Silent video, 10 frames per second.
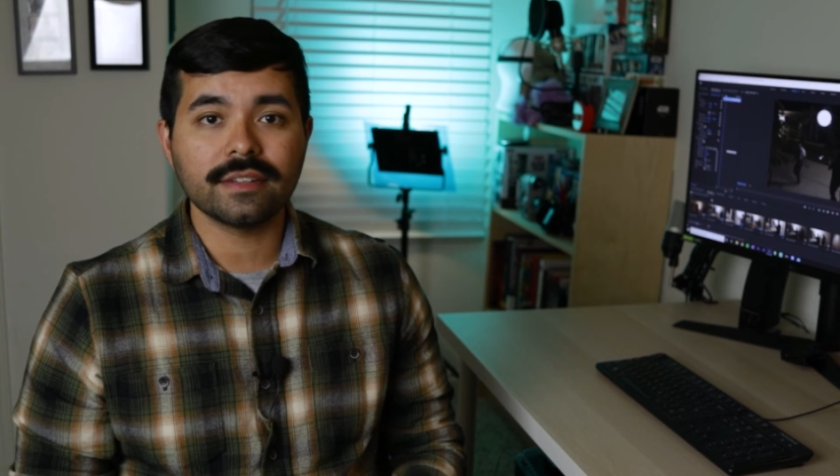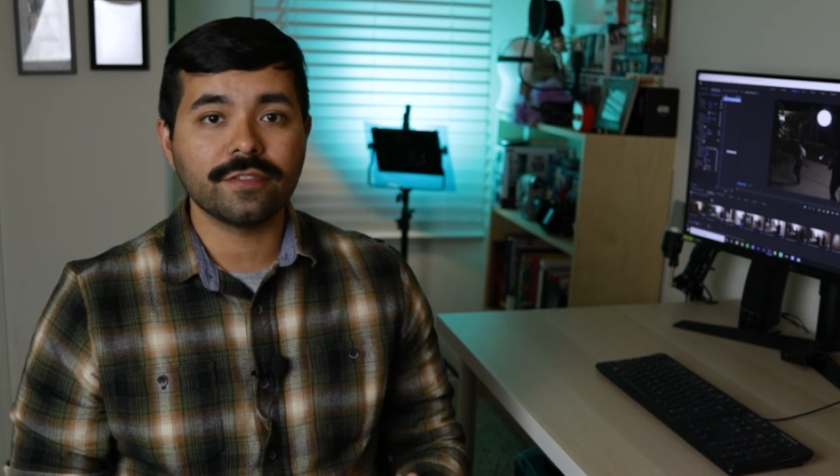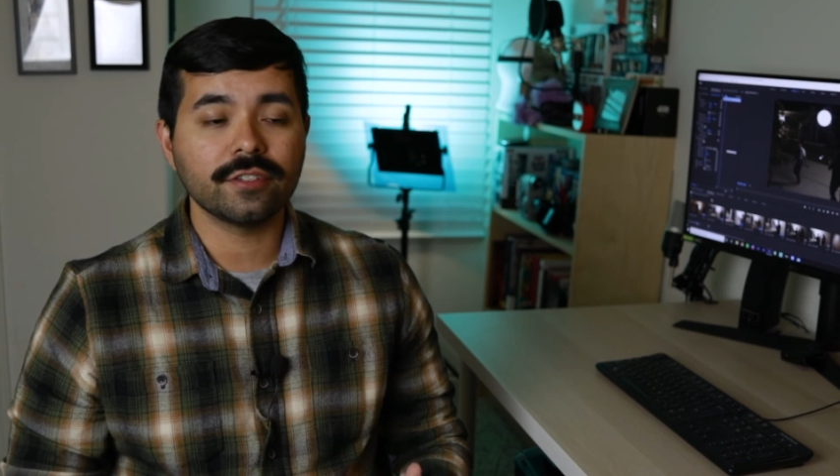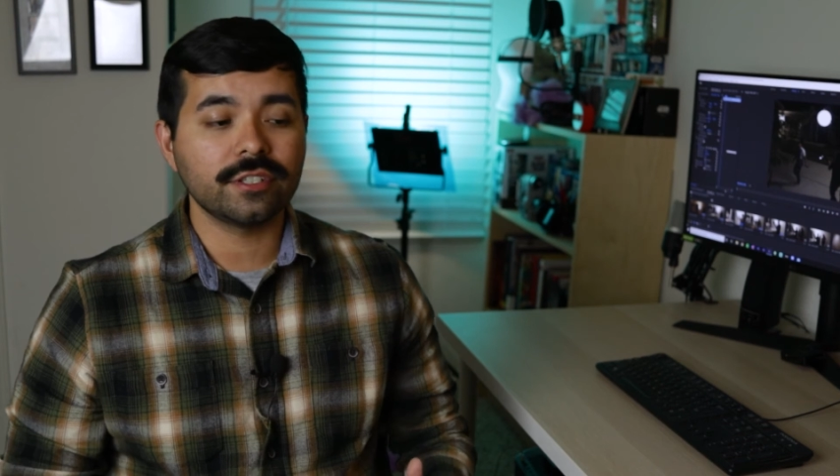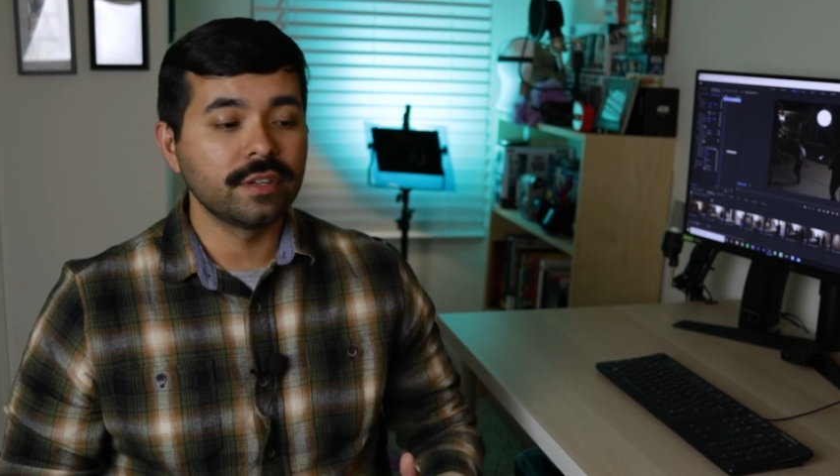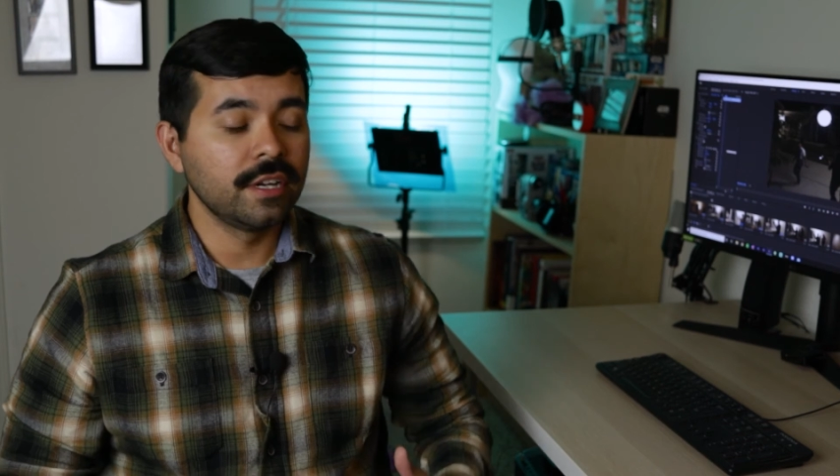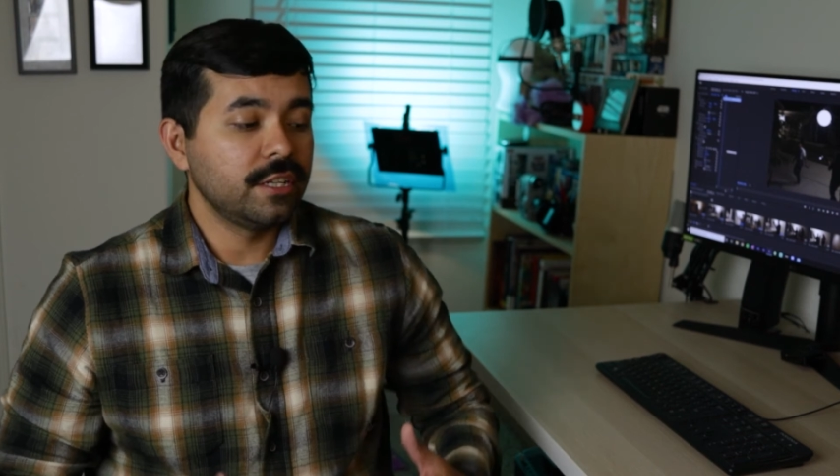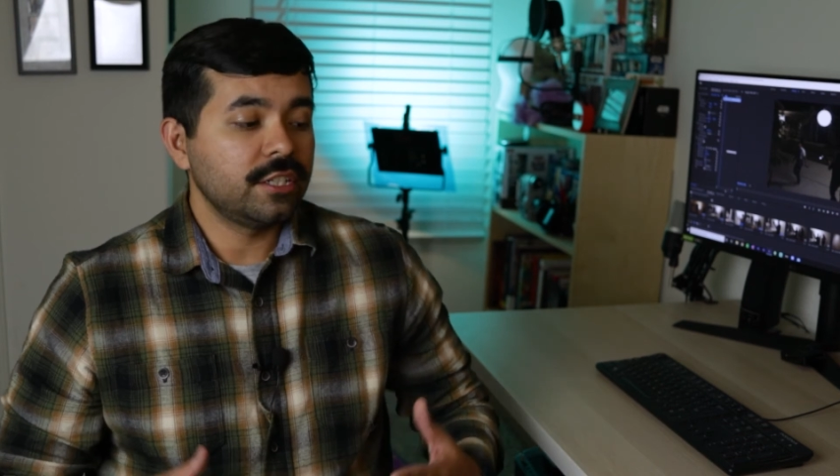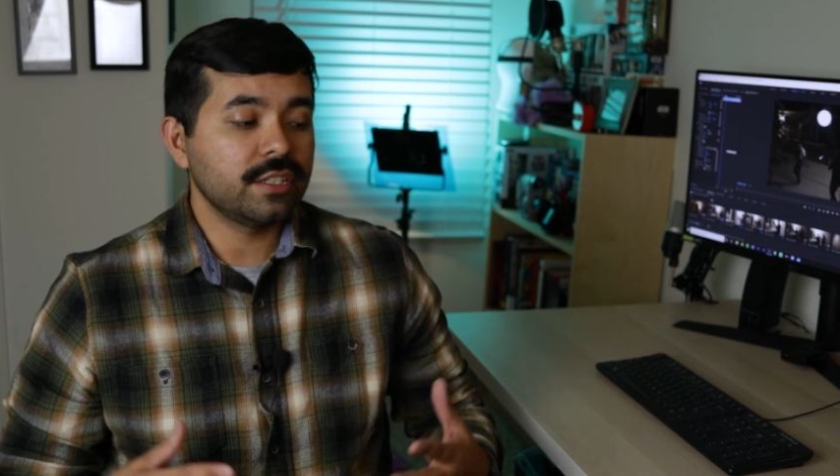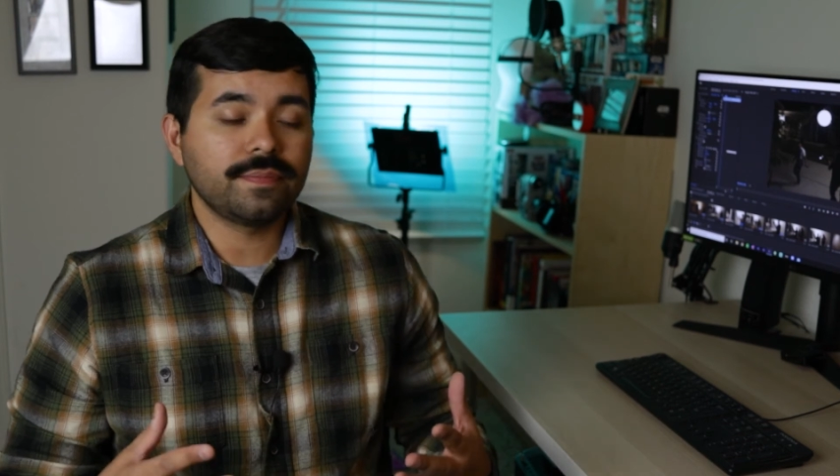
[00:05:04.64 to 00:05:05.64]
and for
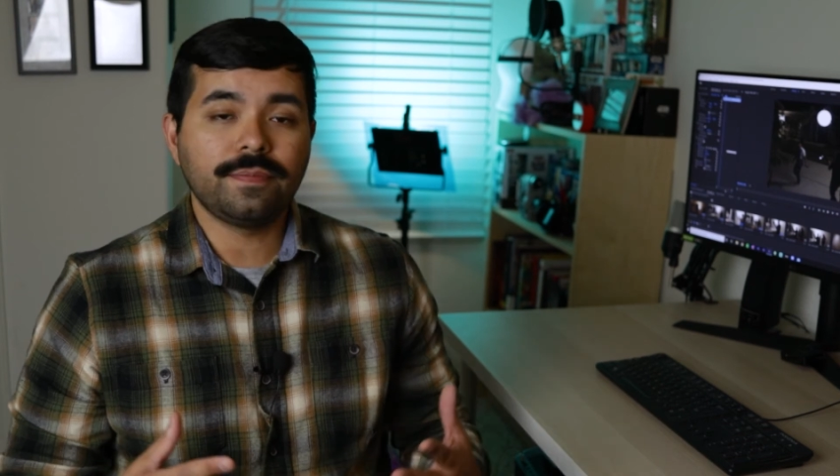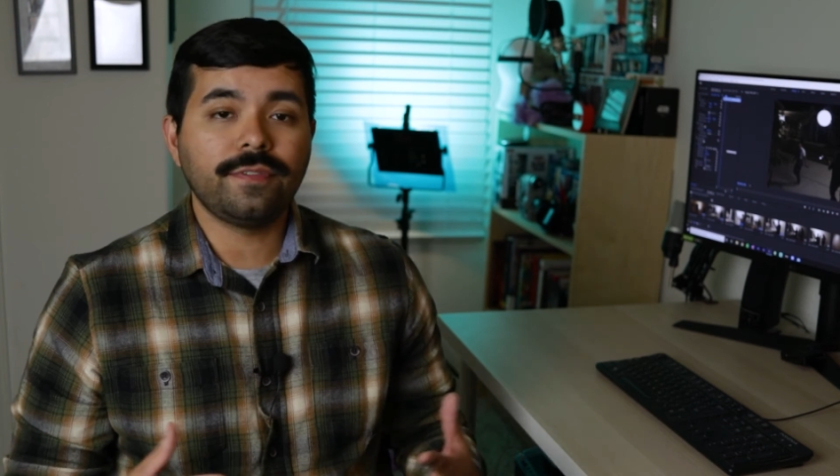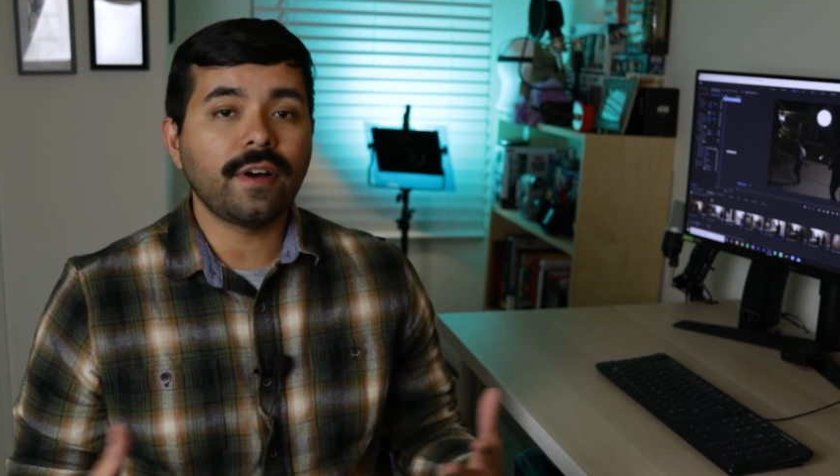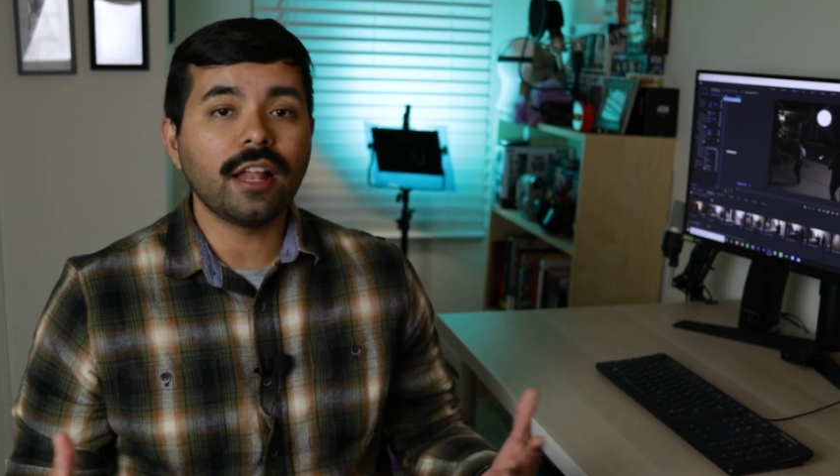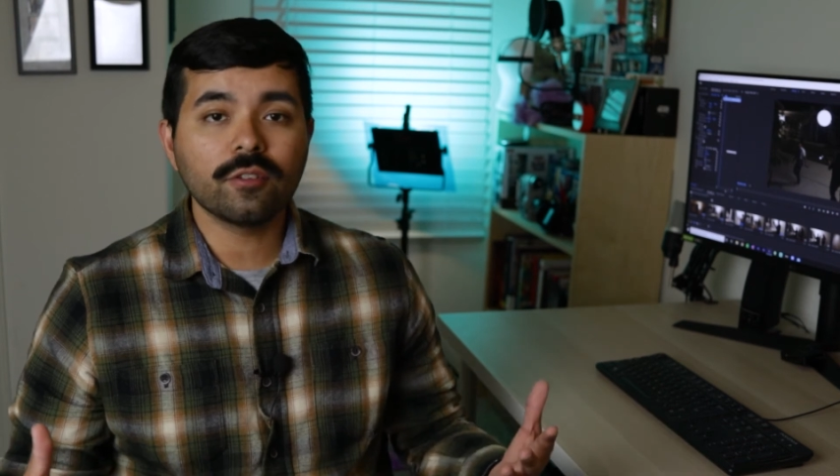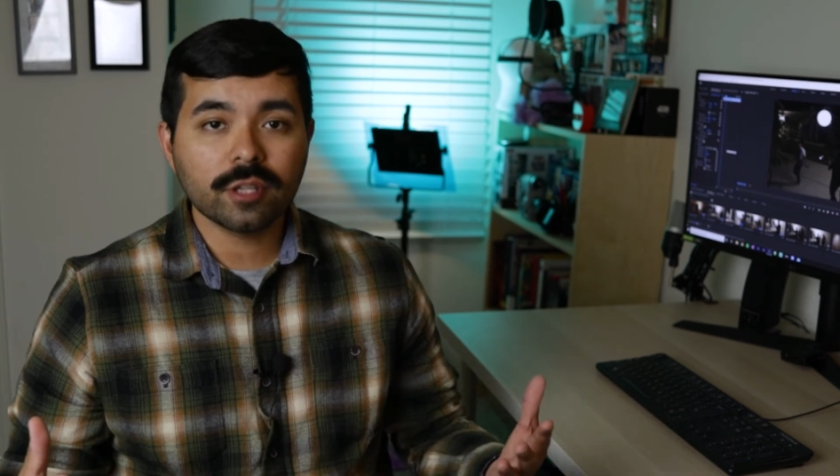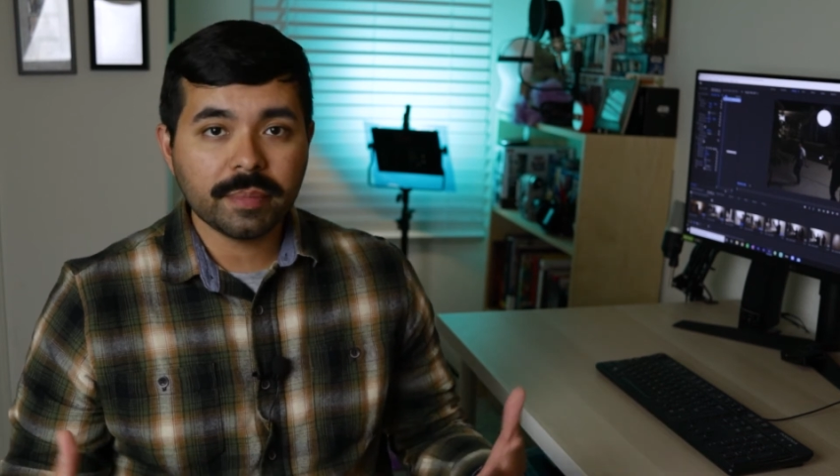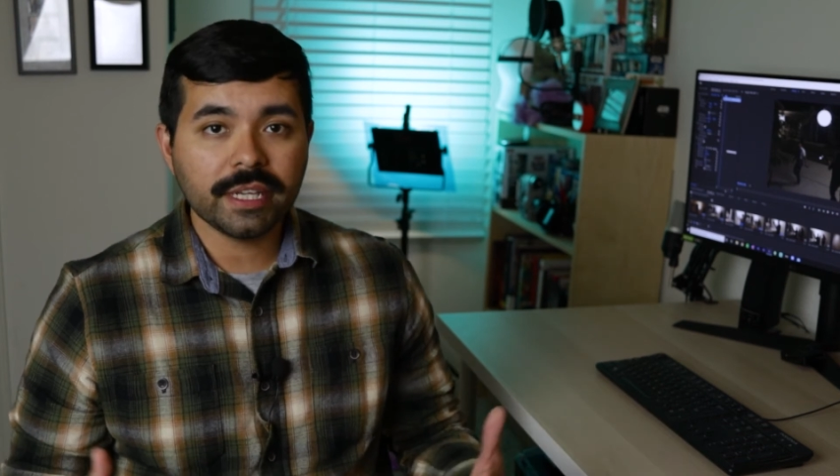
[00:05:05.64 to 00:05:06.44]
just following